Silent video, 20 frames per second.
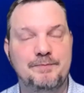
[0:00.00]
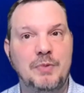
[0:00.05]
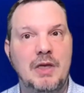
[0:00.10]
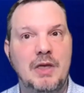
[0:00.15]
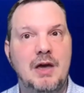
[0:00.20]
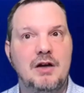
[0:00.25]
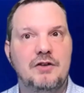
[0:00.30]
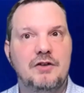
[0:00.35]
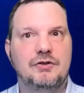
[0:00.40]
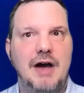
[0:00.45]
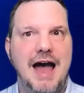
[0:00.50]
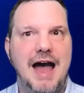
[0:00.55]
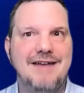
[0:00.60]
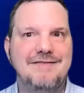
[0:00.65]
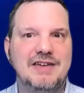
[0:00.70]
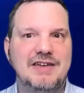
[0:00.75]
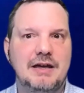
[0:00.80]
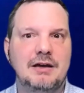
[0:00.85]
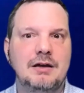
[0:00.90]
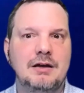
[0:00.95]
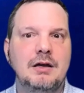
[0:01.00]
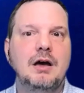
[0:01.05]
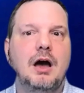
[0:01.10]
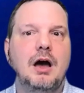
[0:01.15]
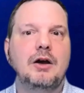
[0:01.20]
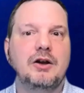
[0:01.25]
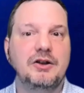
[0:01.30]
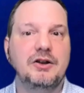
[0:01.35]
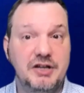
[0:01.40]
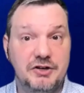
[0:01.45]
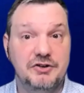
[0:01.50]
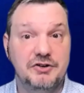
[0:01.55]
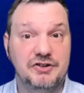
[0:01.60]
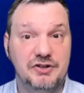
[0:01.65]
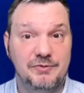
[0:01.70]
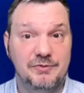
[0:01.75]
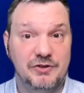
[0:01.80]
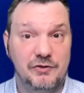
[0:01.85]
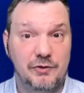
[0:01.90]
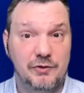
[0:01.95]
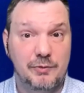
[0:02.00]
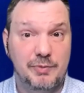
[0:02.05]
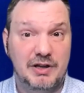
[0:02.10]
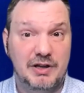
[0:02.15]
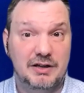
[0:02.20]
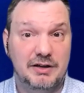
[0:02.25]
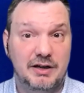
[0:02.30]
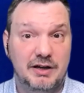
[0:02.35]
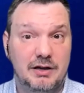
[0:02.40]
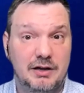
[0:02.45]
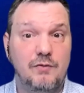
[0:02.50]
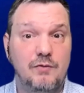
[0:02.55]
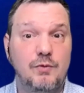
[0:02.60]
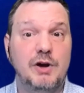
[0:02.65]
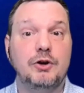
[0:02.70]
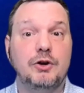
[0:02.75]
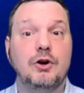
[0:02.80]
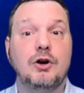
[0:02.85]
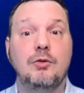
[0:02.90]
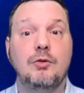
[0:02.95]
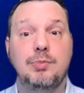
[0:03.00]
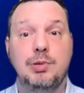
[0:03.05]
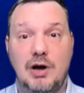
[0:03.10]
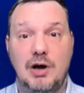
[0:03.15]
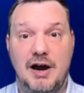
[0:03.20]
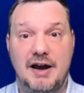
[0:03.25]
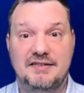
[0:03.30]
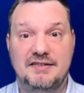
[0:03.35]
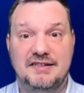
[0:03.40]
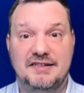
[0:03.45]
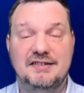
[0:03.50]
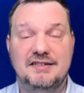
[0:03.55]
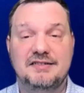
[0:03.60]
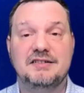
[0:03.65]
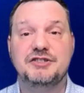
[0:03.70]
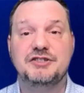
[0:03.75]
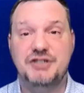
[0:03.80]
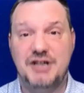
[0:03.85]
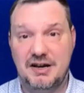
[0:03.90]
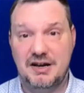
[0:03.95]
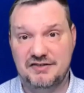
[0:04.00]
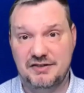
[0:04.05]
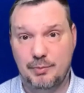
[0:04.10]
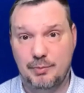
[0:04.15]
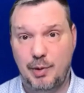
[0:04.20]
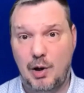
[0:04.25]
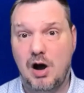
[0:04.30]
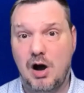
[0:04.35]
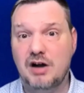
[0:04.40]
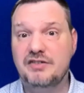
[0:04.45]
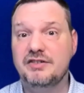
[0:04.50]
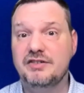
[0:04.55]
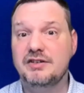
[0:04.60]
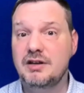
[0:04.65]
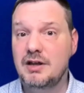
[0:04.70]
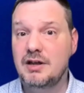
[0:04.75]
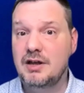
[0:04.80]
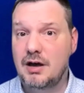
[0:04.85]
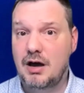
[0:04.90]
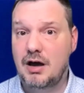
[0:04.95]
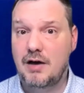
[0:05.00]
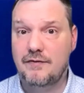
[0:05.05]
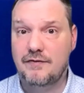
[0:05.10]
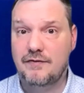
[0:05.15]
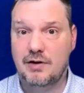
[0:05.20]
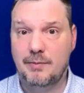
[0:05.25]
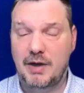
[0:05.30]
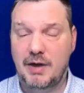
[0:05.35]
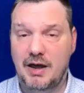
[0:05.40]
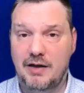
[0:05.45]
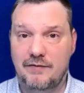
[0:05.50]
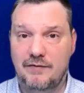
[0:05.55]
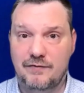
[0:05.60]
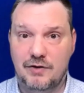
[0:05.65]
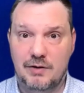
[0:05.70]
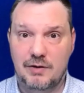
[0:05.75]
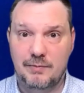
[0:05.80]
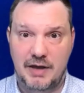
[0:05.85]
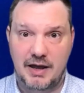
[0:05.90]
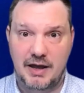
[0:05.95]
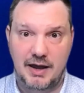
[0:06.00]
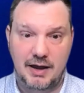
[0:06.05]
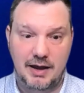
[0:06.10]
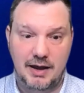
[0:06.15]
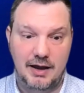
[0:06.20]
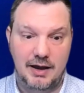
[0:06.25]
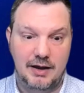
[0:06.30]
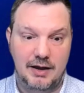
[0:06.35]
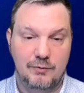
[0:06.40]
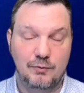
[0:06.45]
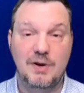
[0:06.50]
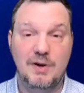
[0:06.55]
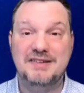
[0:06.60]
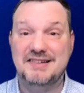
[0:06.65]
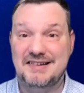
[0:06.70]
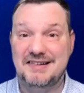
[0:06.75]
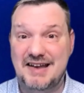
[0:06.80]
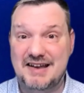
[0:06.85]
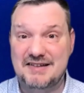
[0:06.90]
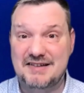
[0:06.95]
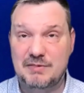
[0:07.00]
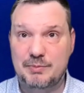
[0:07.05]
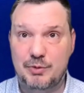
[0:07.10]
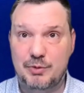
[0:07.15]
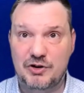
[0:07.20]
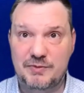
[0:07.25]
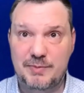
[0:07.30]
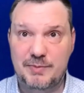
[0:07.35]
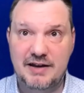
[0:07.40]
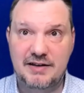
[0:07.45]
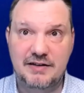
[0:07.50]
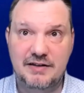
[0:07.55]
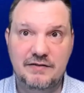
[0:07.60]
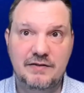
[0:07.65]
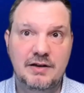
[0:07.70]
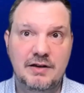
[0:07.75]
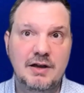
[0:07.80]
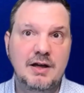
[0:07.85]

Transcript: So having a continuous observability of what your compliance is checks the box from a risk assessment perspective,